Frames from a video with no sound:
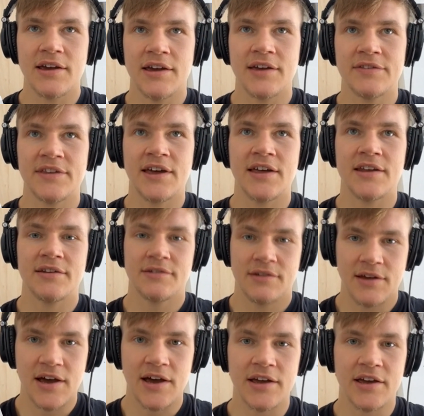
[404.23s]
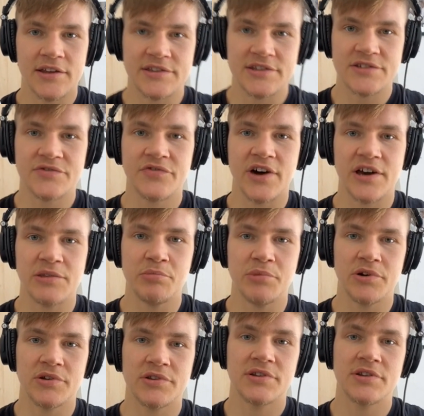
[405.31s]
And then I got this fight
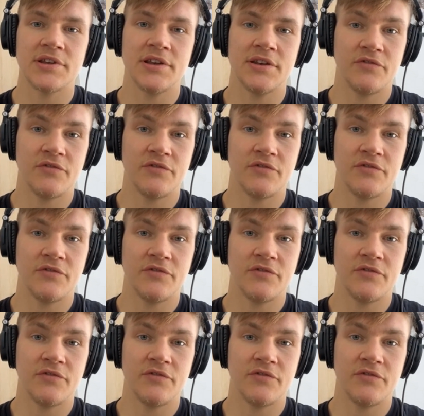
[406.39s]
booked in